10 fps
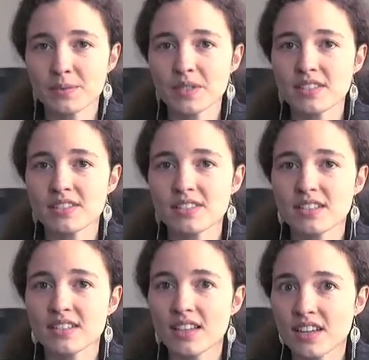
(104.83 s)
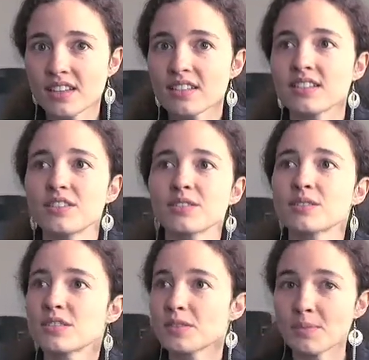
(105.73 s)
Because in the end,
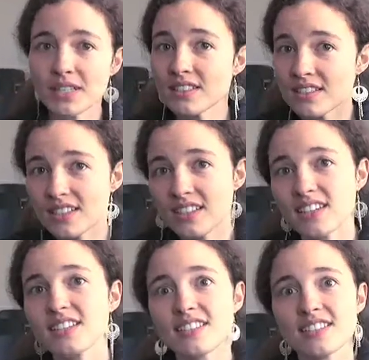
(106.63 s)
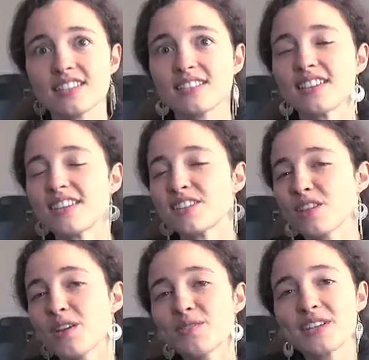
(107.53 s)
suspending the kid isn't
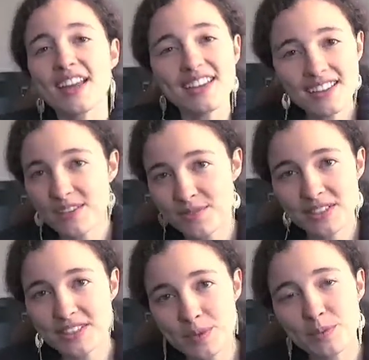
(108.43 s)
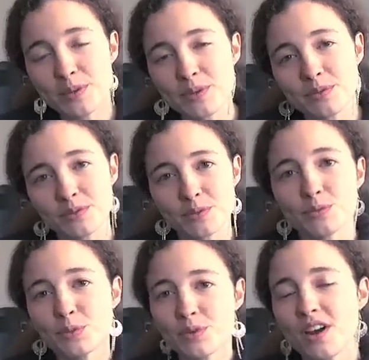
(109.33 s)
solving any of the deeper
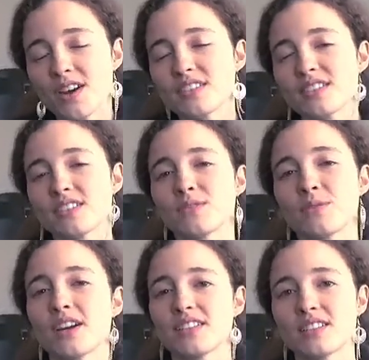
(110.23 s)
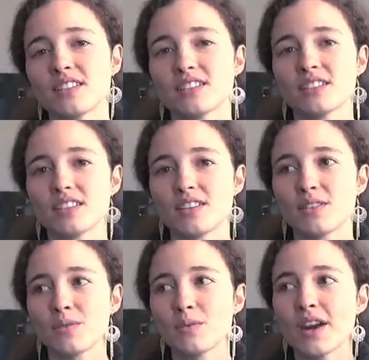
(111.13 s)
root causes of why
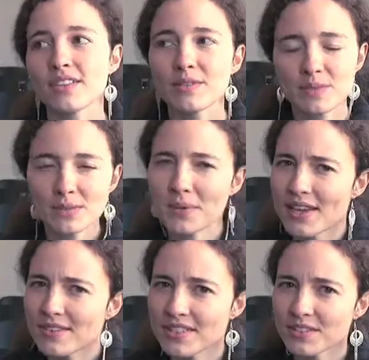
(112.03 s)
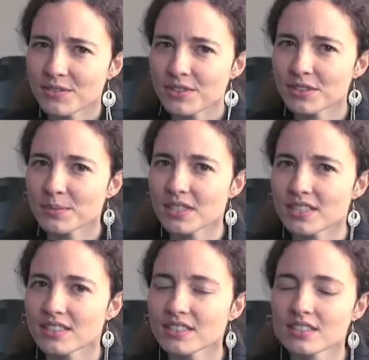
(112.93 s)
they're misbehaving in the first
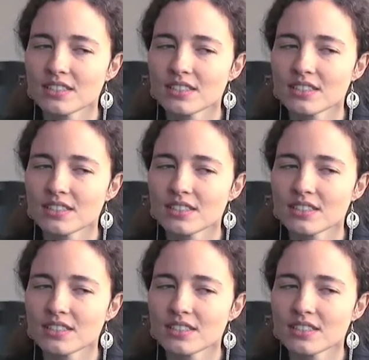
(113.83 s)
place.